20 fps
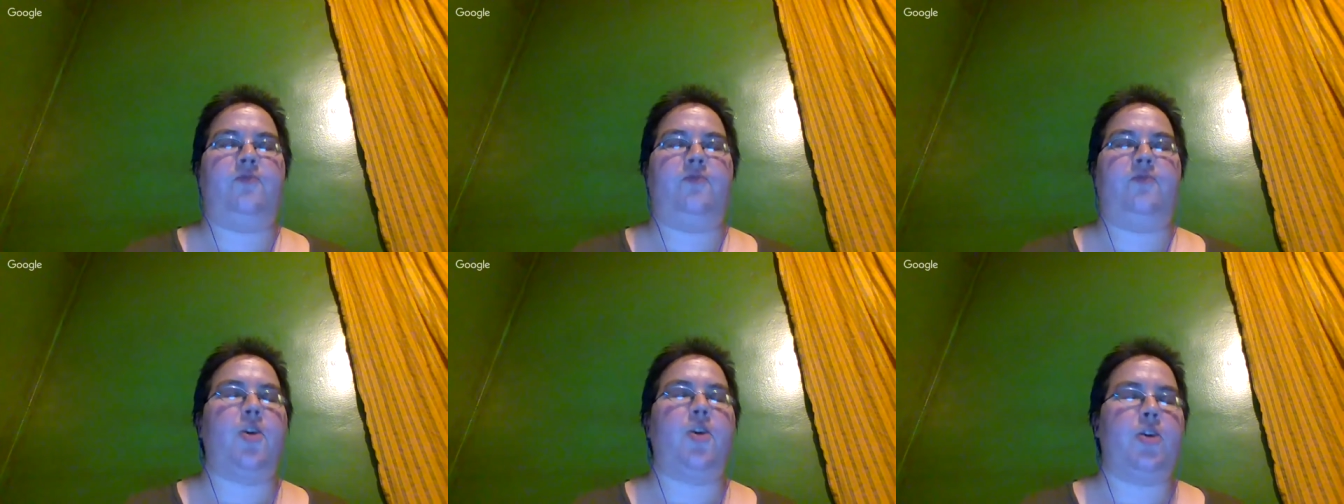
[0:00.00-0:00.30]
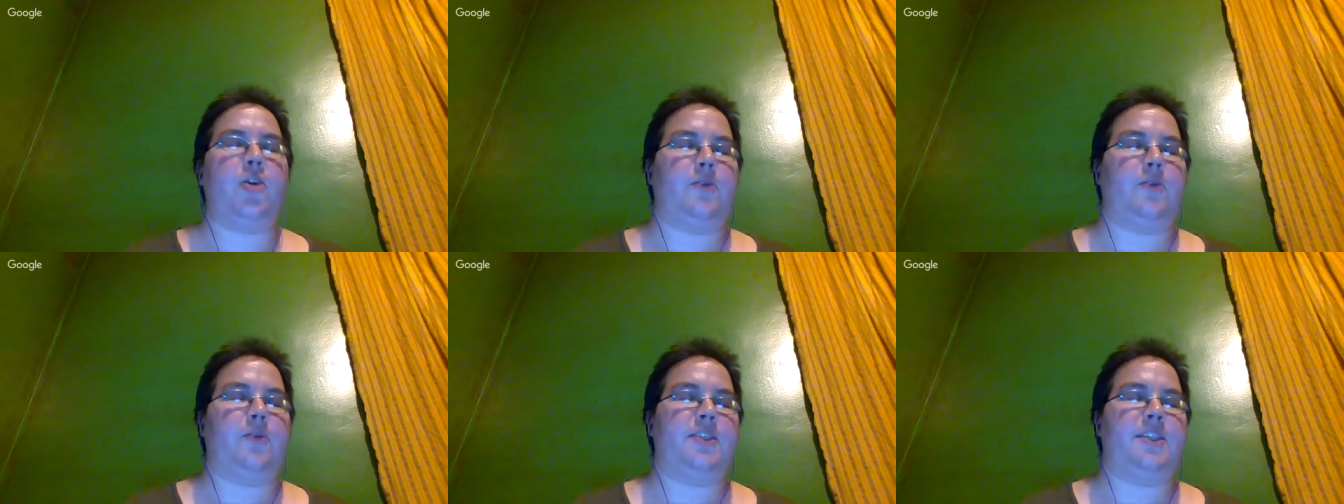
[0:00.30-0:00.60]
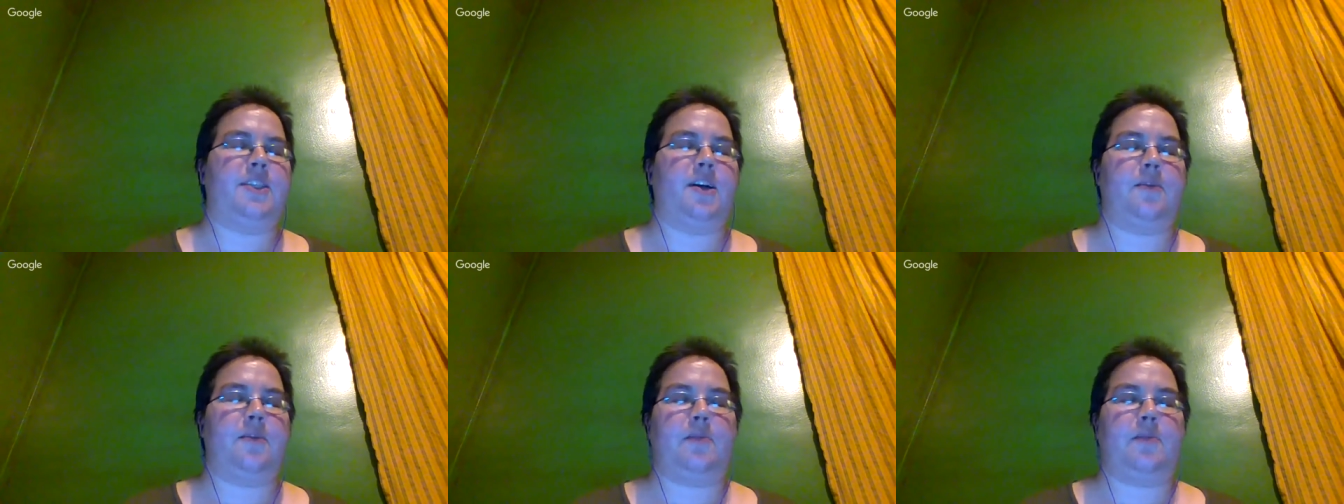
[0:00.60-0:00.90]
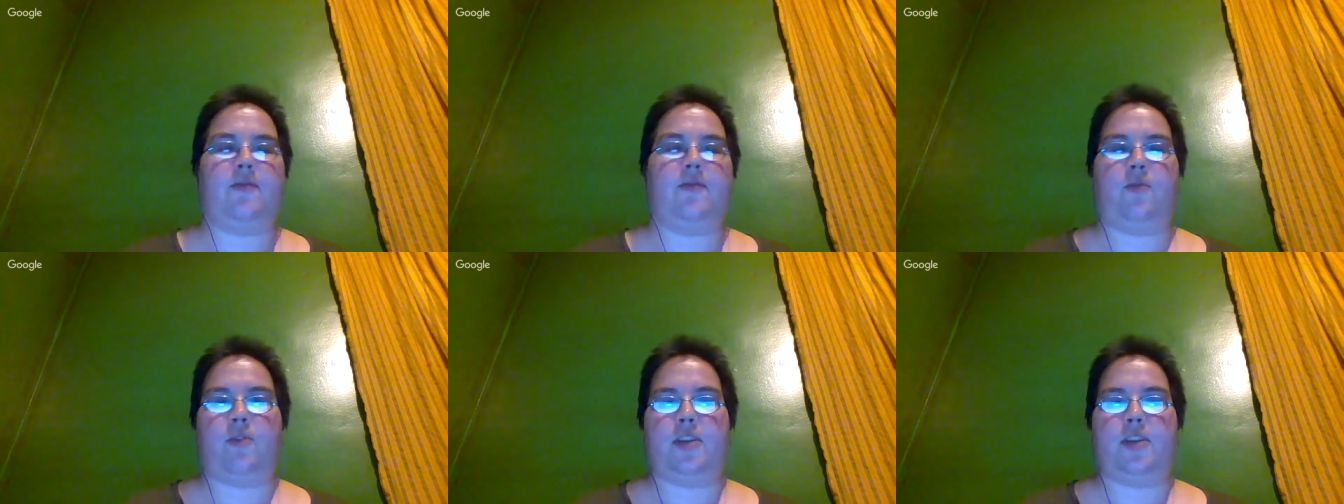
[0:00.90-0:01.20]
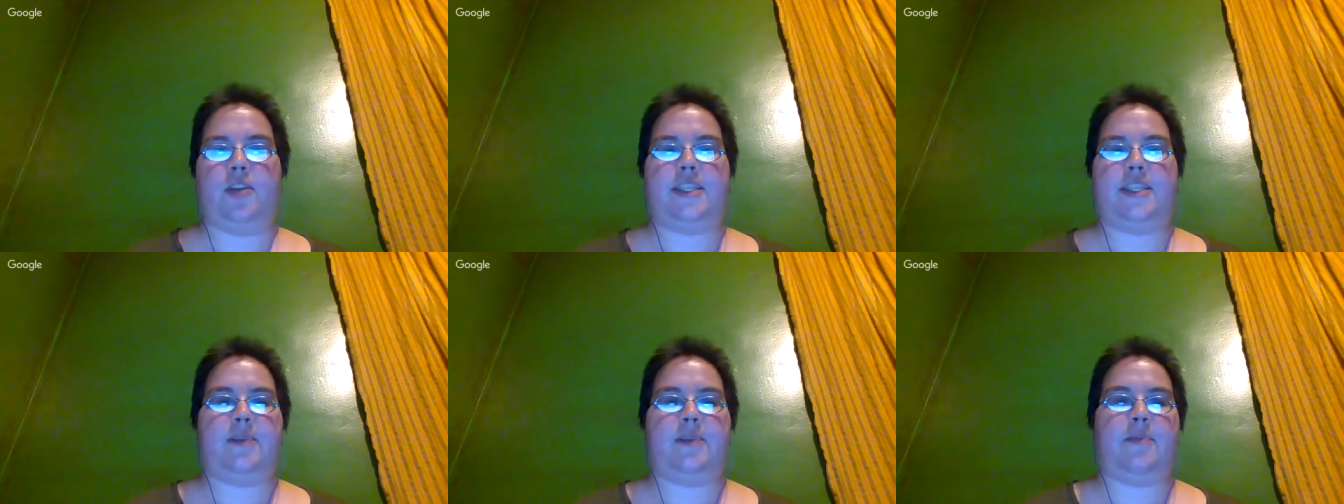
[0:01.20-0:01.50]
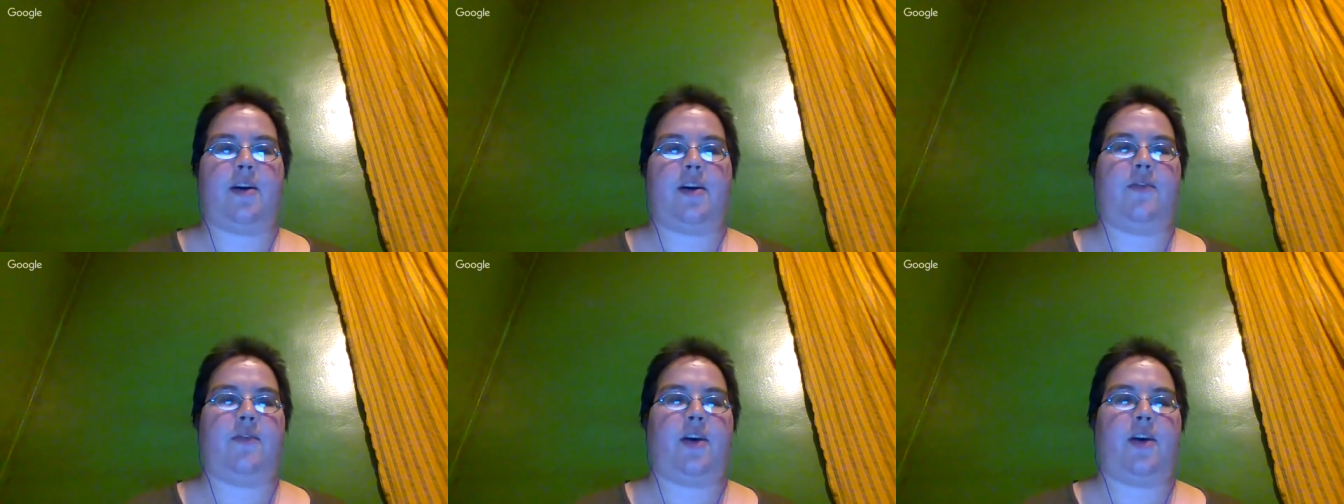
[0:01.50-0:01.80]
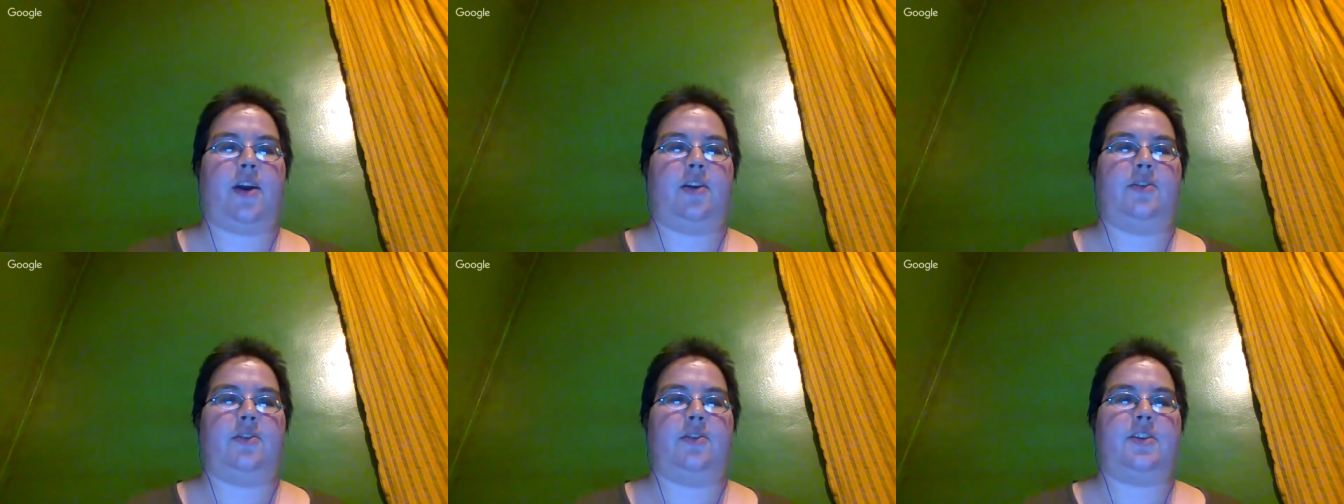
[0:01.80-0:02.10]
Voting was done before the semifinal,